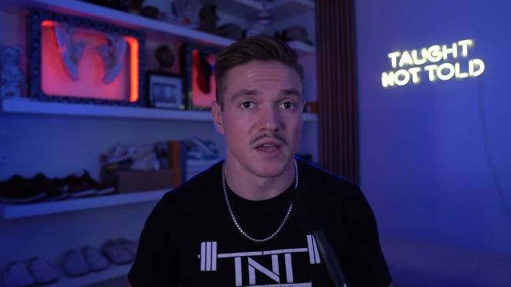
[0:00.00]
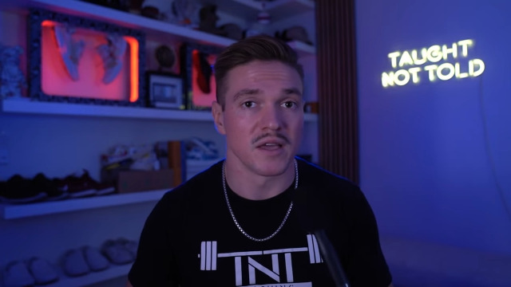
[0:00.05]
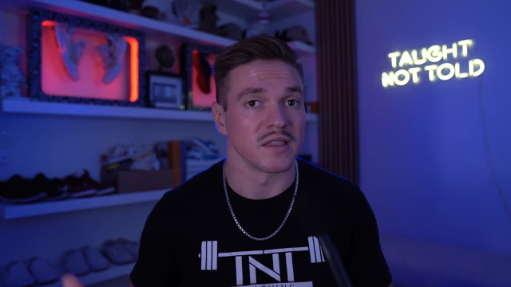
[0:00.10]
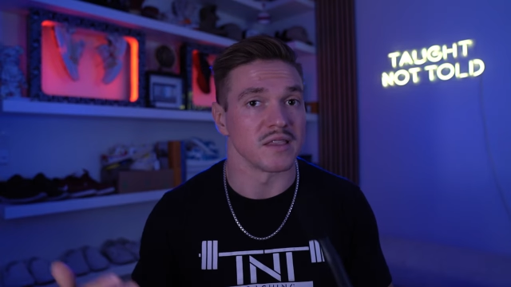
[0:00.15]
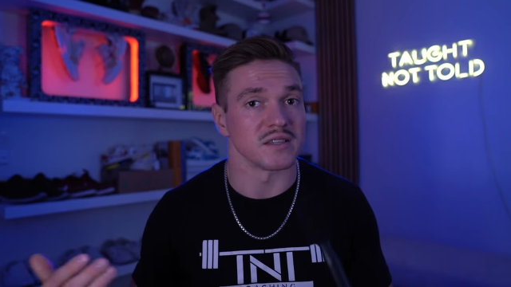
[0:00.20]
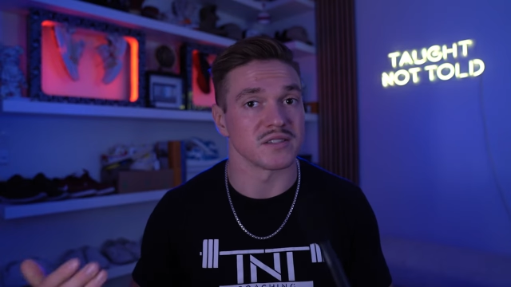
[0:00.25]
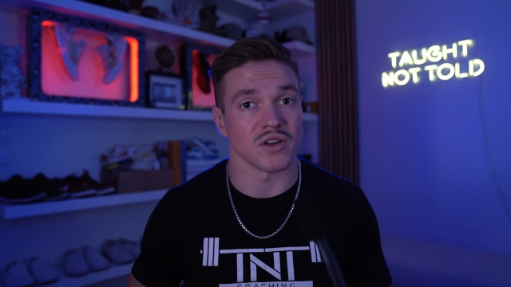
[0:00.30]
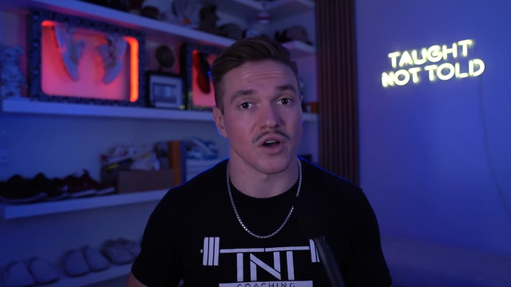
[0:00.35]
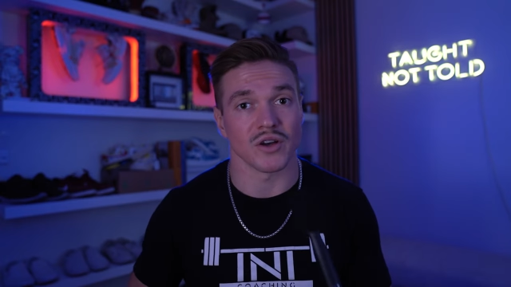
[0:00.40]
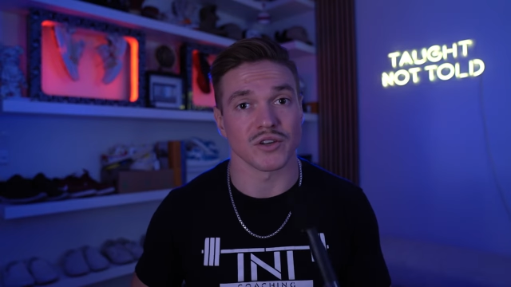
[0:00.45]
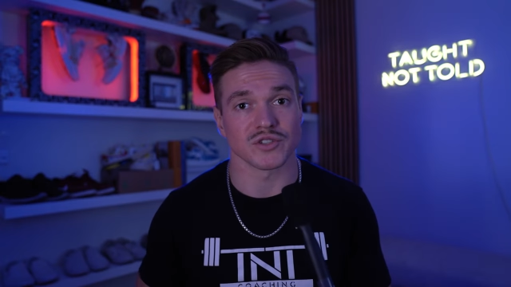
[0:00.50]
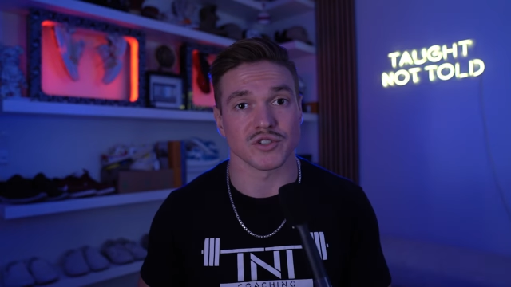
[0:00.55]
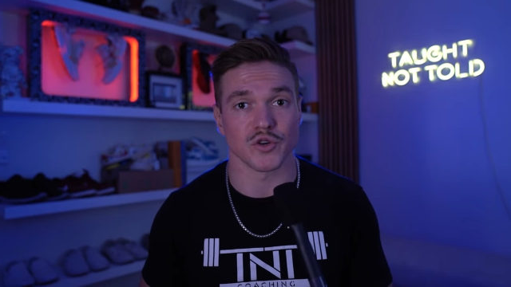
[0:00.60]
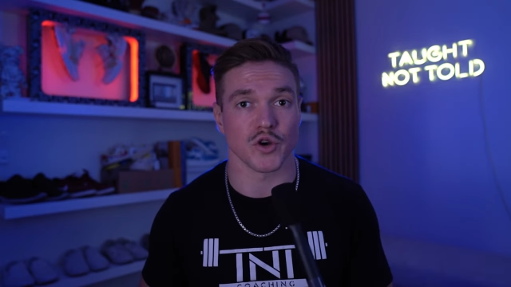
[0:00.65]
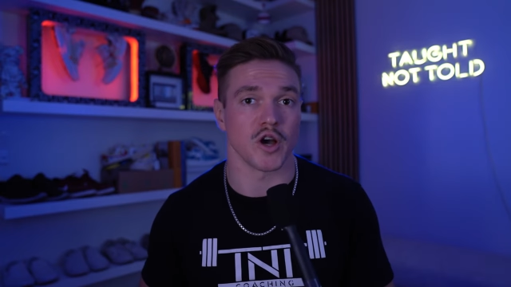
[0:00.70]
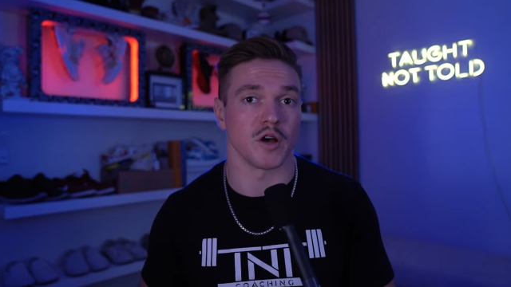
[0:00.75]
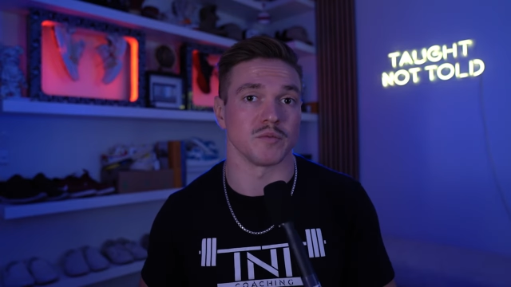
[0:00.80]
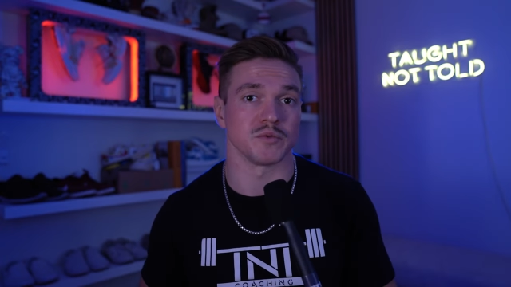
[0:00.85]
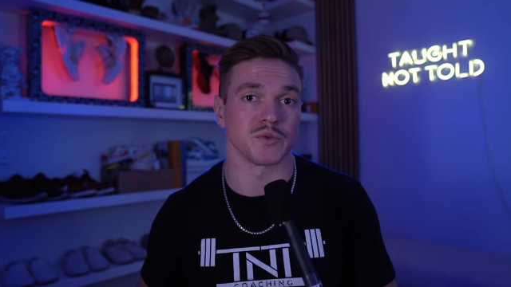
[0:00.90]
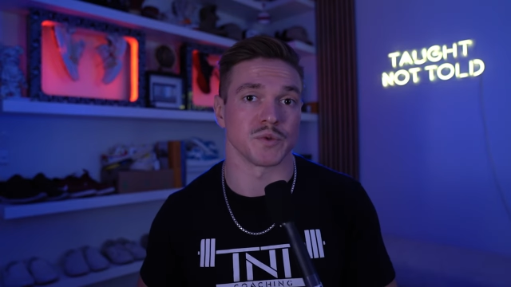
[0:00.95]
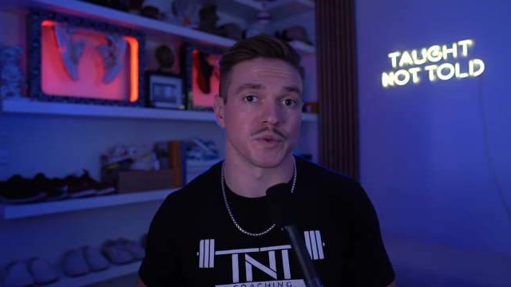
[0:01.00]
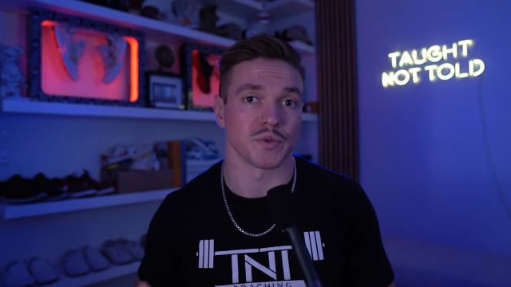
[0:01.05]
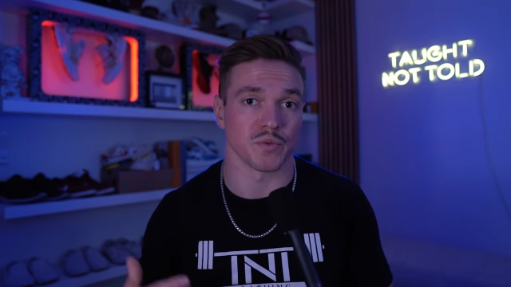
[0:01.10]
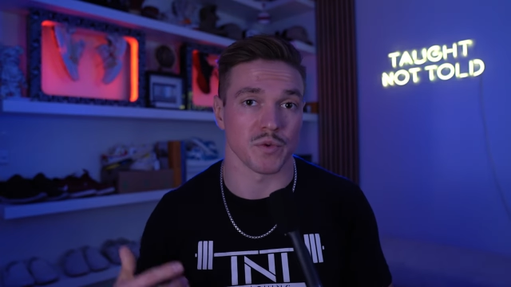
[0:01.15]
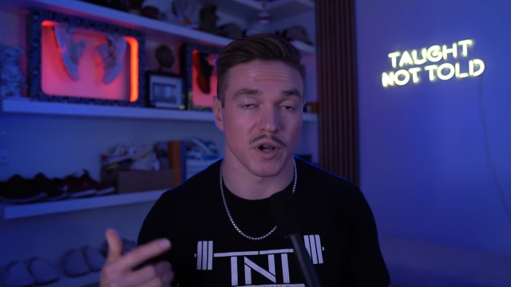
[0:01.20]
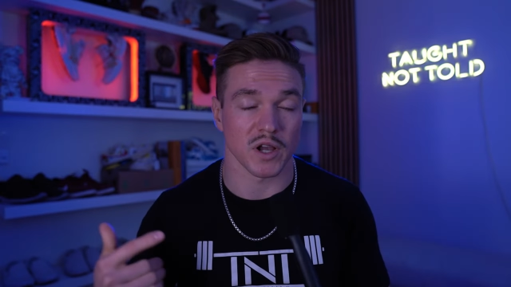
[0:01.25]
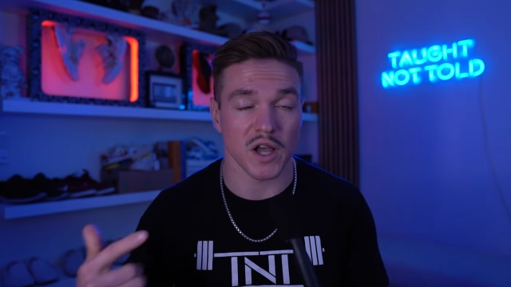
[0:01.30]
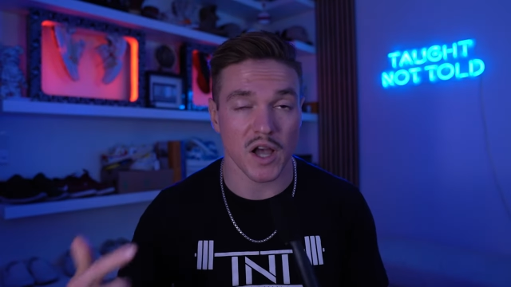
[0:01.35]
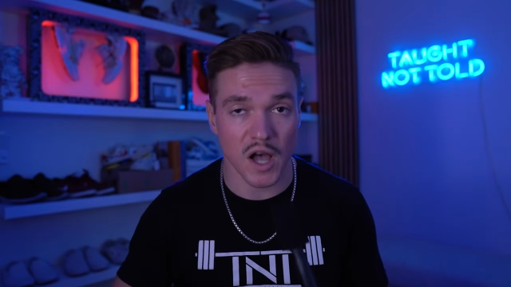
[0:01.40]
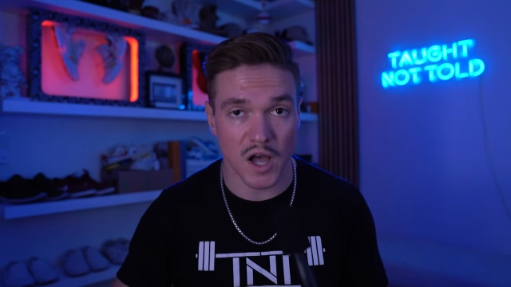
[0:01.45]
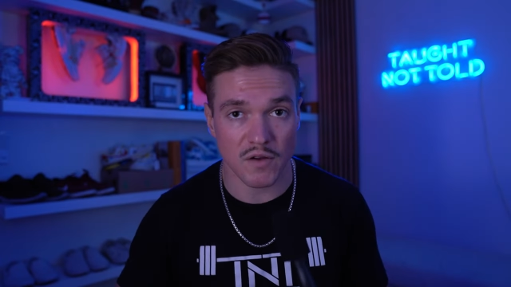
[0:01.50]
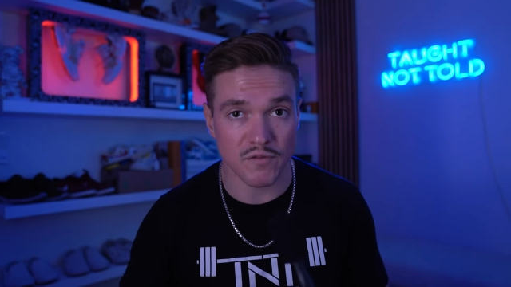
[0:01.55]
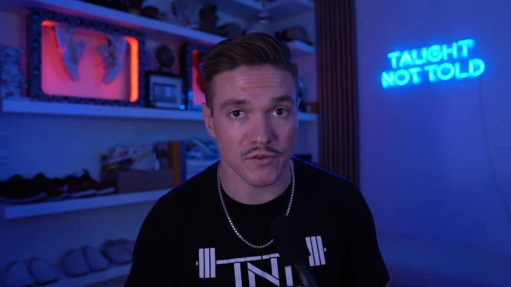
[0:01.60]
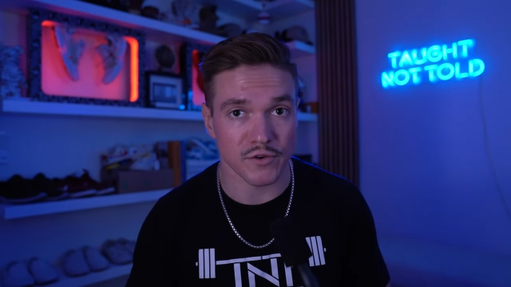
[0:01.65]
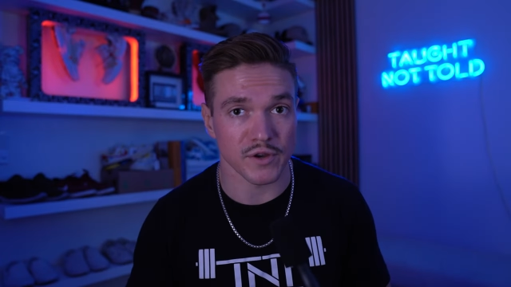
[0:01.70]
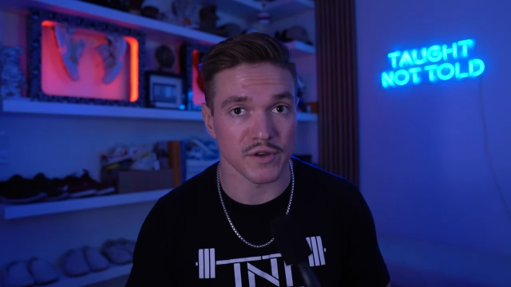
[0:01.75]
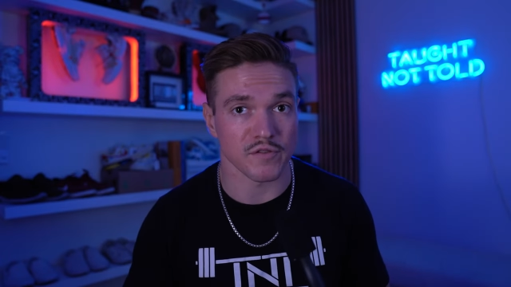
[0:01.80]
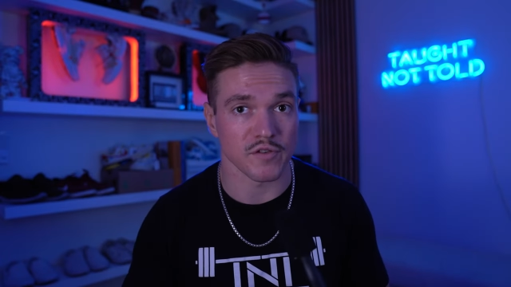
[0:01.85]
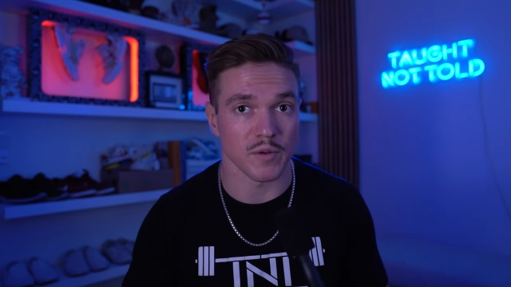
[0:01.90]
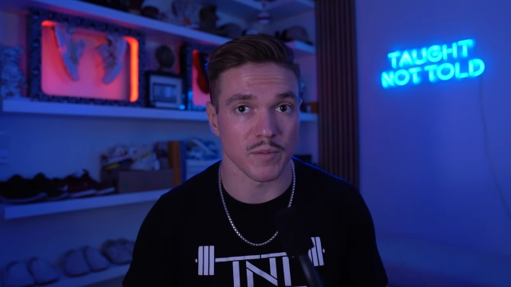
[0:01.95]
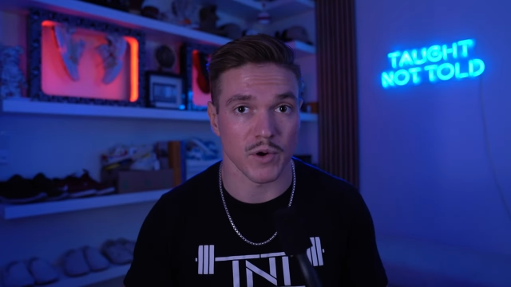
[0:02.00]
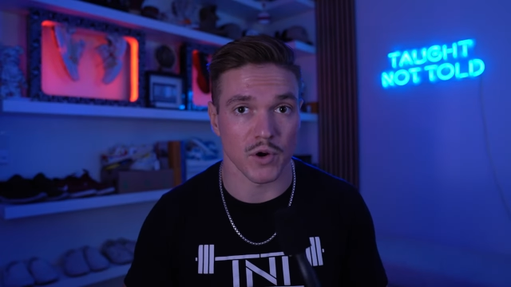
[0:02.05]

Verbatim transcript: This also helps with recovery from